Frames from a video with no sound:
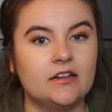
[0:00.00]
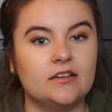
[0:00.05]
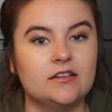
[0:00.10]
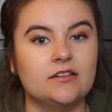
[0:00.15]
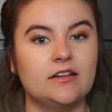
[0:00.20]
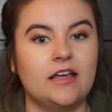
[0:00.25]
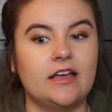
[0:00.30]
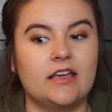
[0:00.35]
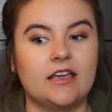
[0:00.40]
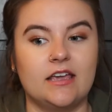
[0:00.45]

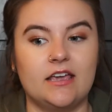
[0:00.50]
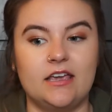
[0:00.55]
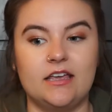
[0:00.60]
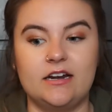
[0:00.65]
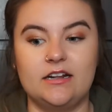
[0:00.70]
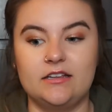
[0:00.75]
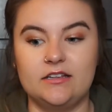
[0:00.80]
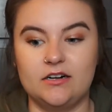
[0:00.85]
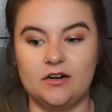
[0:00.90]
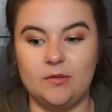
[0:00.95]
like in
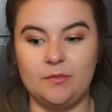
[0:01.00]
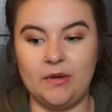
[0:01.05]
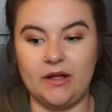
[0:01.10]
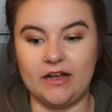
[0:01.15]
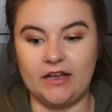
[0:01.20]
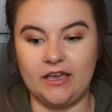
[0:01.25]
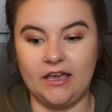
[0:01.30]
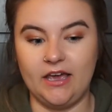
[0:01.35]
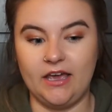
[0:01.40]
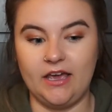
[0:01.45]
a little
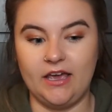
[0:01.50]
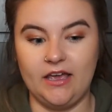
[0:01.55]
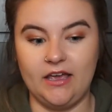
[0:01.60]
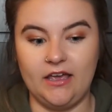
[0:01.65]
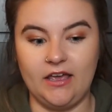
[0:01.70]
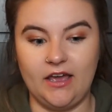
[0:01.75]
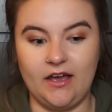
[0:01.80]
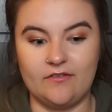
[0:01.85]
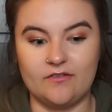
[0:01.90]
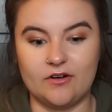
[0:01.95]
bucket
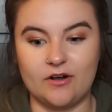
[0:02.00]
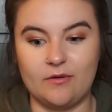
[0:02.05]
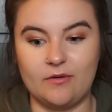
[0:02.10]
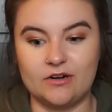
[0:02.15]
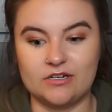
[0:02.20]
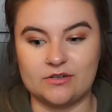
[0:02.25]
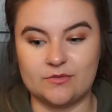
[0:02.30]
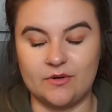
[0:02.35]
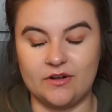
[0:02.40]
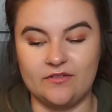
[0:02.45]
after I
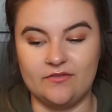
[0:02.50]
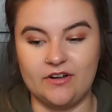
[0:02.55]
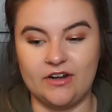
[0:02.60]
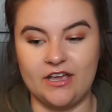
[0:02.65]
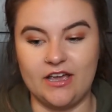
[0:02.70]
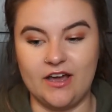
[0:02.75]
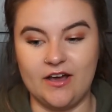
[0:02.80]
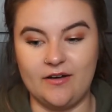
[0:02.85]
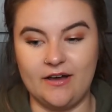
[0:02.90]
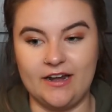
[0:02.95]
watched one
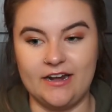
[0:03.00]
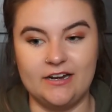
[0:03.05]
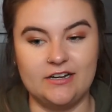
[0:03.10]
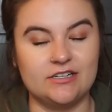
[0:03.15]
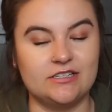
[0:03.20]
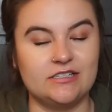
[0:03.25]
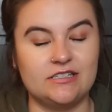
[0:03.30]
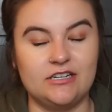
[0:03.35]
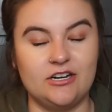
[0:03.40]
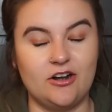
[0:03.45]
video and it
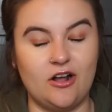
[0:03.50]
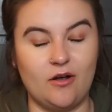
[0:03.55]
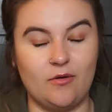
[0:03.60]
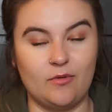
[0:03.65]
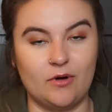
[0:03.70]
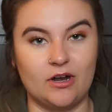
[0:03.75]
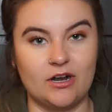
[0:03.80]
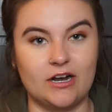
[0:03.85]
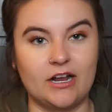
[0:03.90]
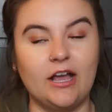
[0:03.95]
just did not
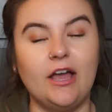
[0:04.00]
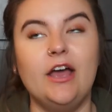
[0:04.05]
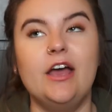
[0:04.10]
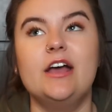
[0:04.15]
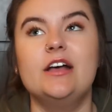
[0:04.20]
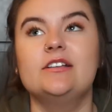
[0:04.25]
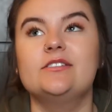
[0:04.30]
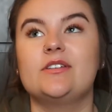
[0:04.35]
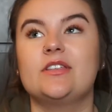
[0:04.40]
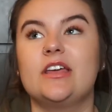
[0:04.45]
work.
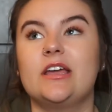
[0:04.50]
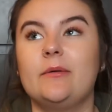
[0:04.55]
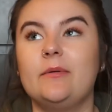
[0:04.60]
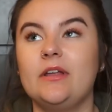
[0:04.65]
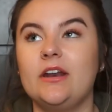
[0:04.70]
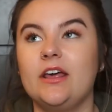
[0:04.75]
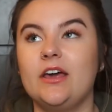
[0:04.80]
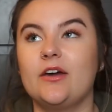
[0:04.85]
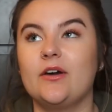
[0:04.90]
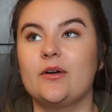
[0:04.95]
So I think I'm
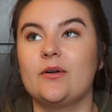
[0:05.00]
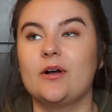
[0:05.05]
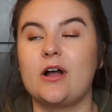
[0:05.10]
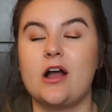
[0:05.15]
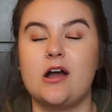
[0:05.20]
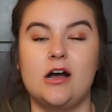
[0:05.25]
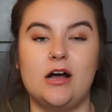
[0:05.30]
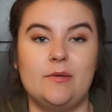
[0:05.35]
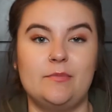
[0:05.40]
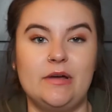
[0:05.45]
gonna go to a
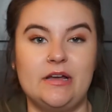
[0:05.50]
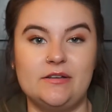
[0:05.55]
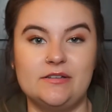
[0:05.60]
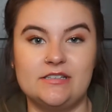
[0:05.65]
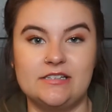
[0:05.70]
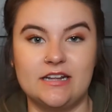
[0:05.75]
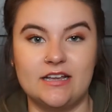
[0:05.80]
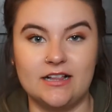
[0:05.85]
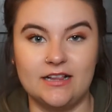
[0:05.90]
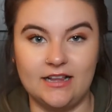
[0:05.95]

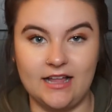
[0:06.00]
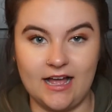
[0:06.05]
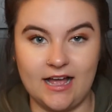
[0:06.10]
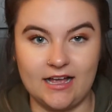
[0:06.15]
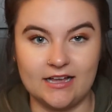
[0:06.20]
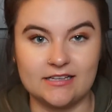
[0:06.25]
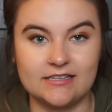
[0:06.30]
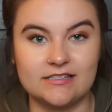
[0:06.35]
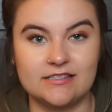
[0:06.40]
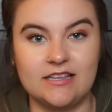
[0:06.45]
composting
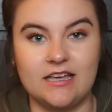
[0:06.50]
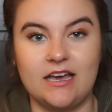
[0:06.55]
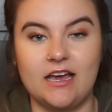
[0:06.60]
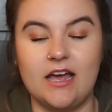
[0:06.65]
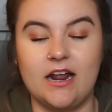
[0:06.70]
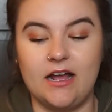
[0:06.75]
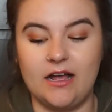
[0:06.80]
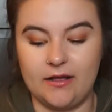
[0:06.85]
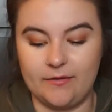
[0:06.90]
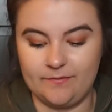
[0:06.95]
class
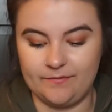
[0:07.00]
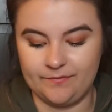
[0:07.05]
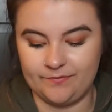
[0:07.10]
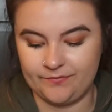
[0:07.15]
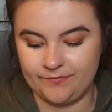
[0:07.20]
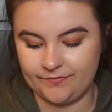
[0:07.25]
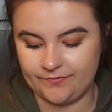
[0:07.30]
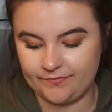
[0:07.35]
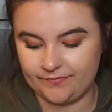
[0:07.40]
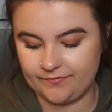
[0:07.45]
that um,
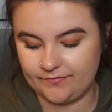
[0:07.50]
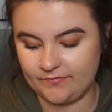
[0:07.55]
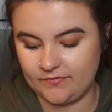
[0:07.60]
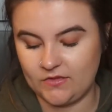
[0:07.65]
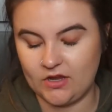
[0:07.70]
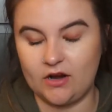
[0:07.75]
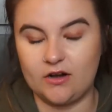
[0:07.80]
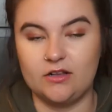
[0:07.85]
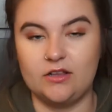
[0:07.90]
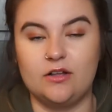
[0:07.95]

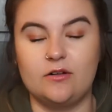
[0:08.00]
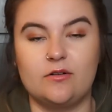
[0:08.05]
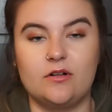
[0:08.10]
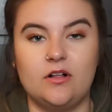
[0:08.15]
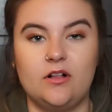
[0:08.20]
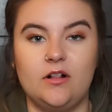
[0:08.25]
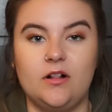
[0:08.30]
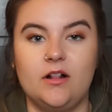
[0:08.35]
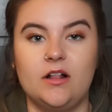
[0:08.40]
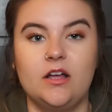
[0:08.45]
our
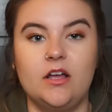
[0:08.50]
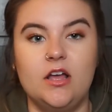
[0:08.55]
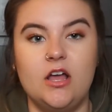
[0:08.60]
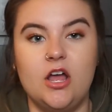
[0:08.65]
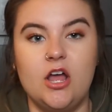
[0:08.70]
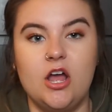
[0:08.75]
local